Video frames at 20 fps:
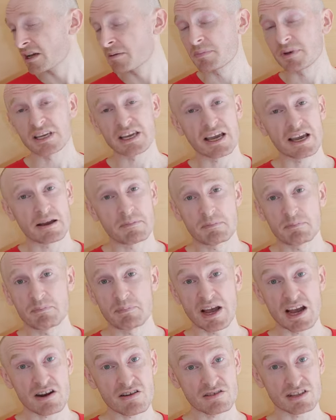But yeah,
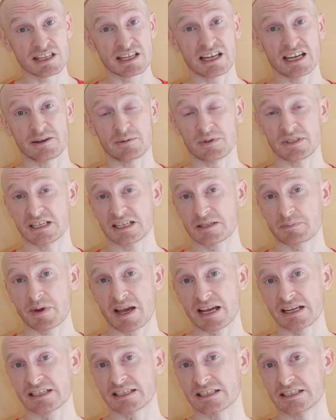better than I was
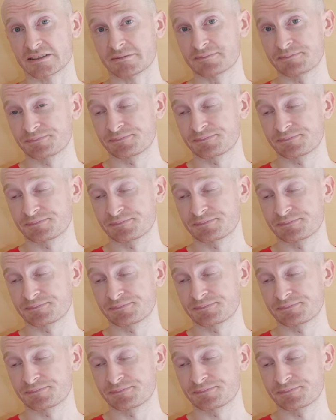expecting.